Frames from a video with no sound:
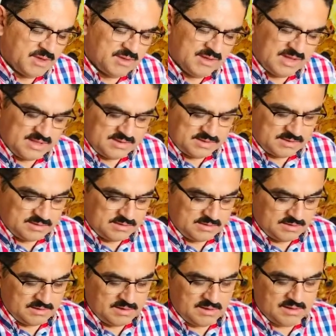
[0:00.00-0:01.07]
That's,
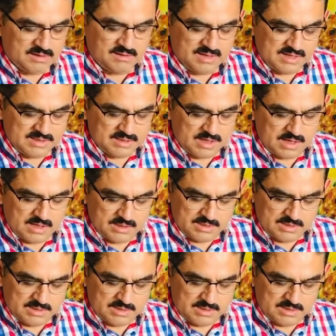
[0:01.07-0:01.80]
you know, that's kind of